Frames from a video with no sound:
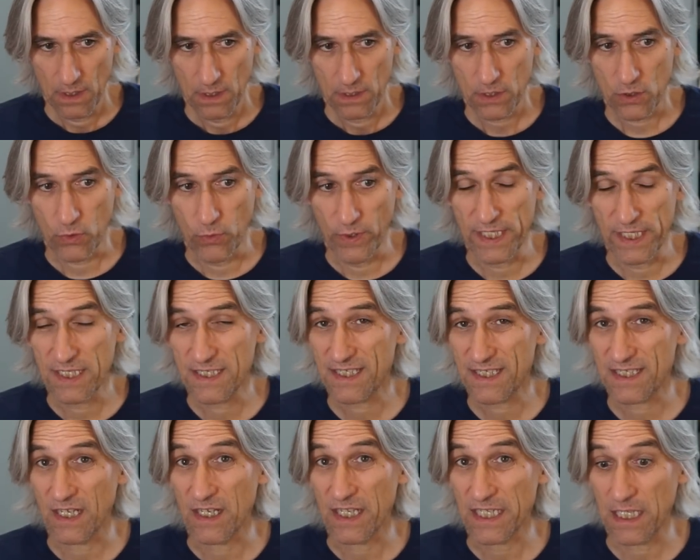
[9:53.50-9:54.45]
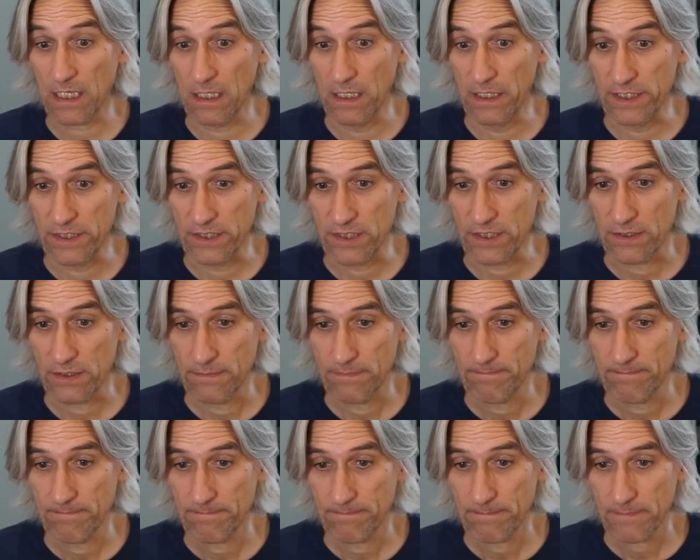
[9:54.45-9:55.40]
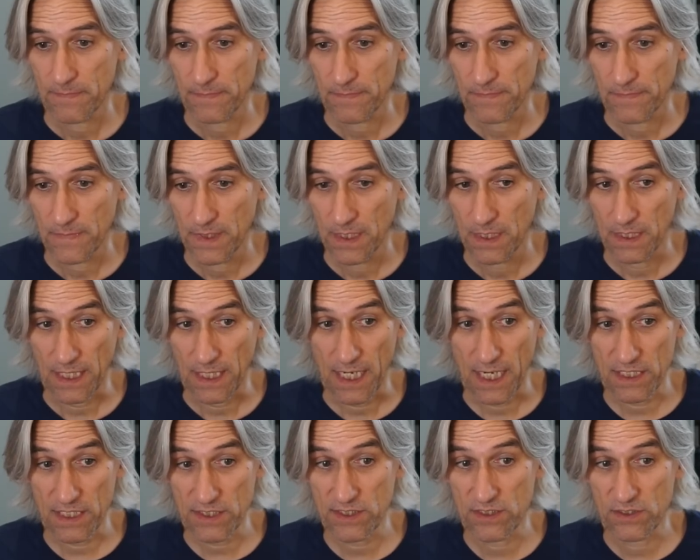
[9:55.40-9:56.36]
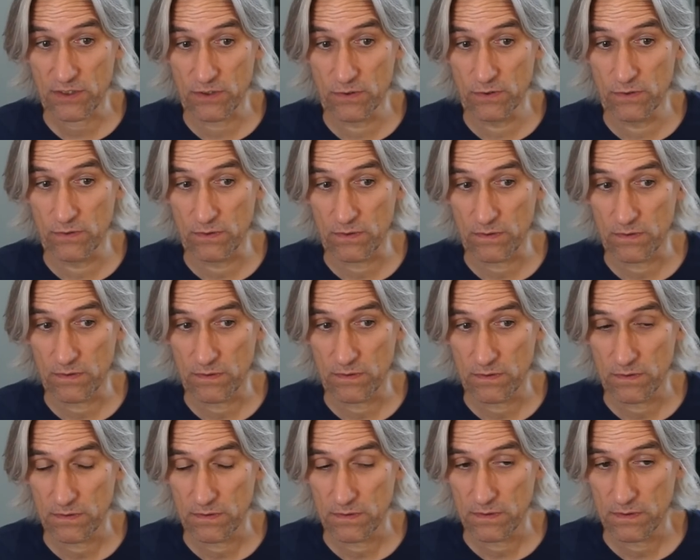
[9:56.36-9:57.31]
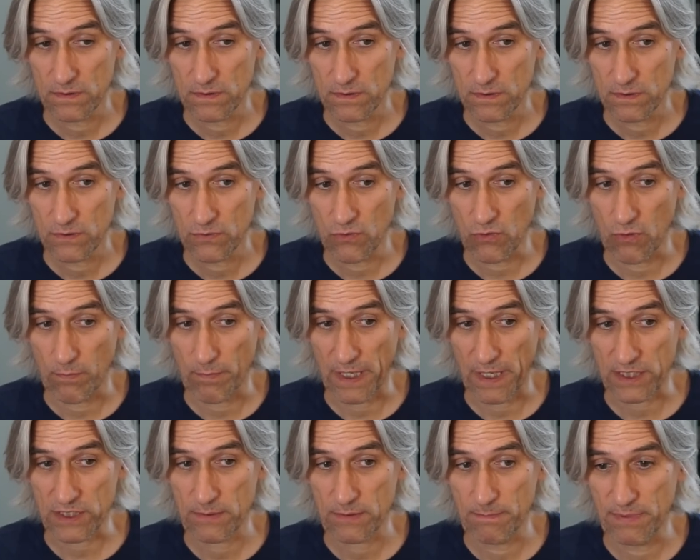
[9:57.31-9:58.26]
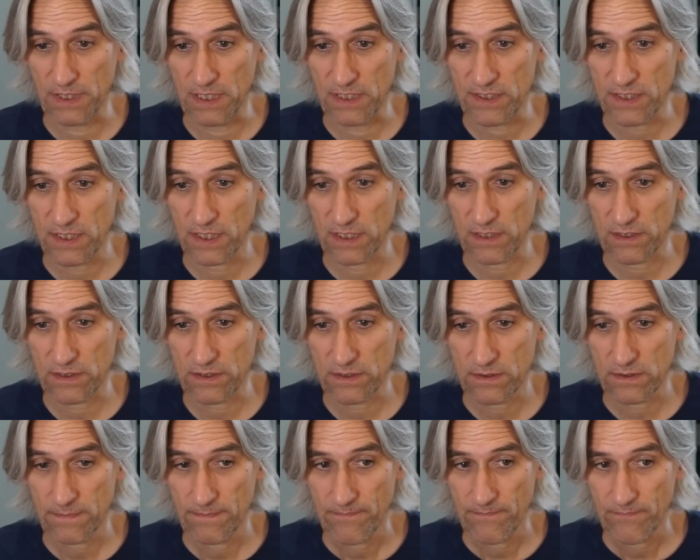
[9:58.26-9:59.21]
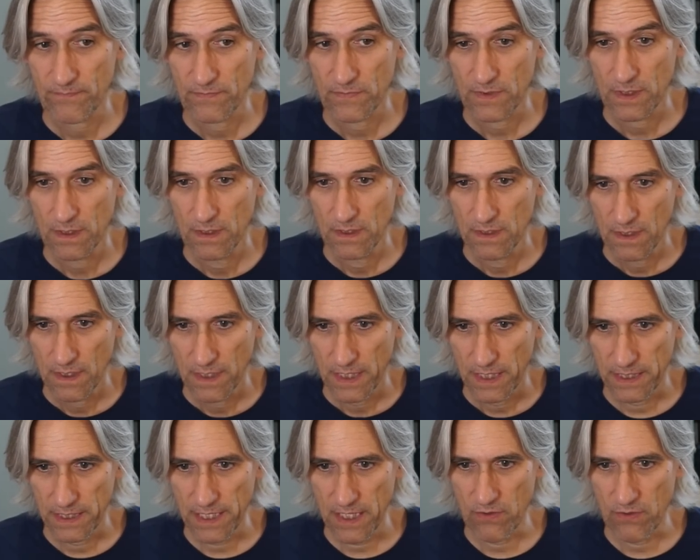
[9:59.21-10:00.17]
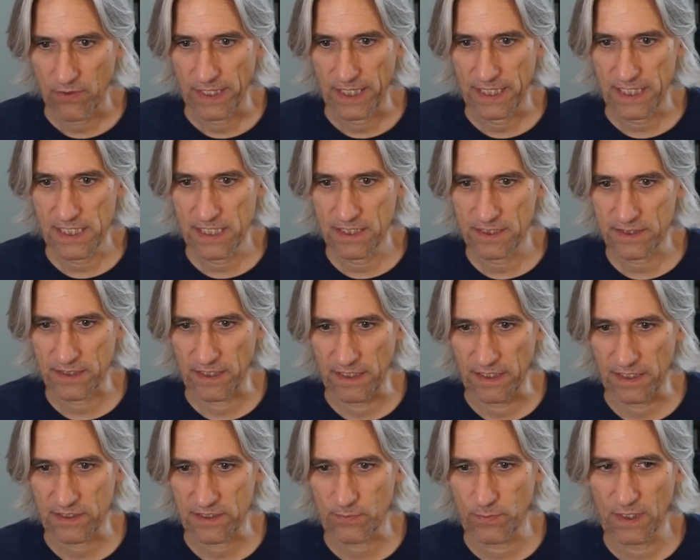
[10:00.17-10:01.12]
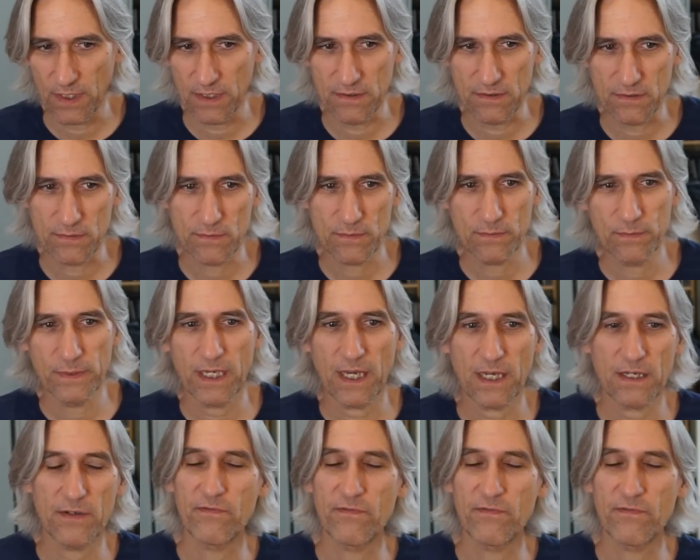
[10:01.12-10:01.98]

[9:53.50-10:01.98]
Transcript: the queen is sidelined. It has to drop back to b six. And now e six. Well, we had a